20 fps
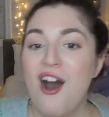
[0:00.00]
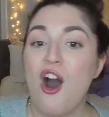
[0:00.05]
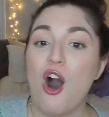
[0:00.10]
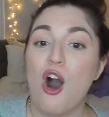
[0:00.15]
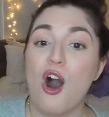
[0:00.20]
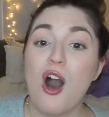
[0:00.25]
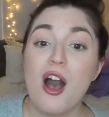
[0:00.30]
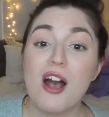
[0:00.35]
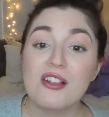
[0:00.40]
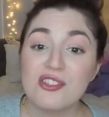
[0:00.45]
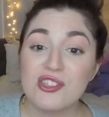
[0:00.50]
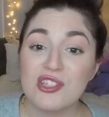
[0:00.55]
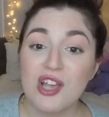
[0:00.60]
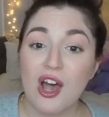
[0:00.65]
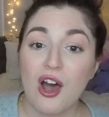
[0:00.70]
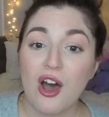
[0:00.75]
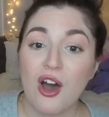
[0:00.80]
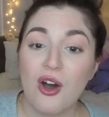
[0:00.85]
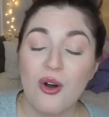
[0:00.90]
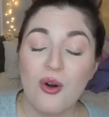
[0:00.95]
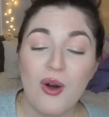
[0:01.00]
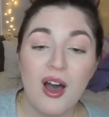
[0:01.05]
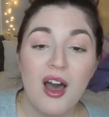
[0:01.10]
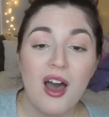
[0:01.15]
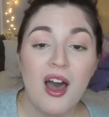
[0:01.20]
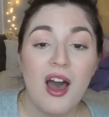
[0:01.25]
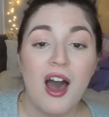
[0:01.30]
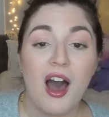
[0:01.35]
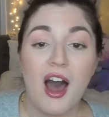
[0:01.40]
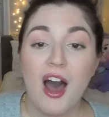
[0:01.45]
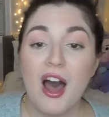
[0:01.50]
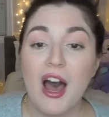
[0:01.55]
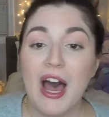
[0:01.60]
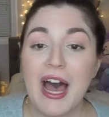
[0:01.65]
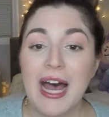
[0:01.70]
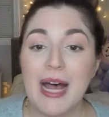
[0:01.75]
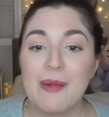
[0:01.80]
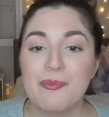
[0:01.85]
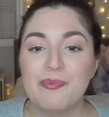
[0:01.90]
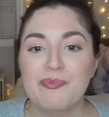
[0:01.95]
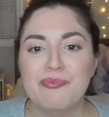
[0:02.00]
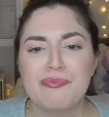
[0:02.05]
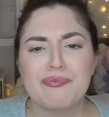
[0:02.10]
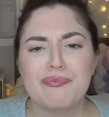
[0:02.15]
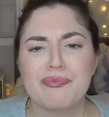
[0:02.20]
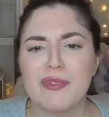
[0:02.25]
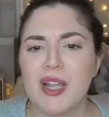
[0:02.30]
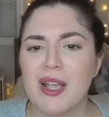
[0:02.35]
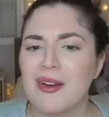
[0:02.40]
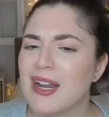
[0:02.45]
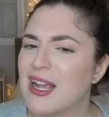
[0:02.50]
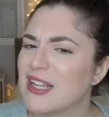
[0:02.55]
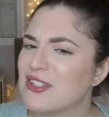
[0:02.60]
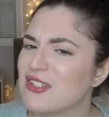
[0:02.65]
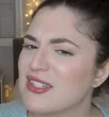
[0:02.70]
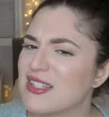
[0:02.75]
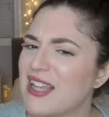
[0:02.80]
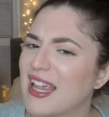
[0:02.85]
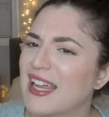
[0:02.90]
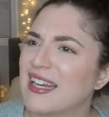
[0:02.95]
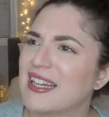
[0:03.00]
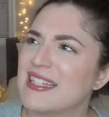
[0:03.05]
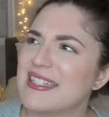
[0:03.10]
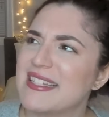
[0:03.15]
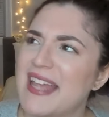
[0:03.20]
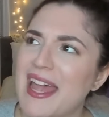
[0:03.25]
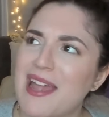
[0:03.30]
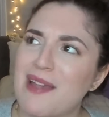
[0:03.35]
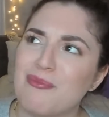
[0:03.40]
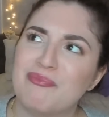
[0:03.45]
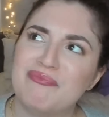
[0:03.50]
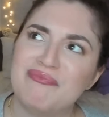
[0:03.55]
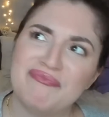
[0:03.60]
Also, what else was I gonna say?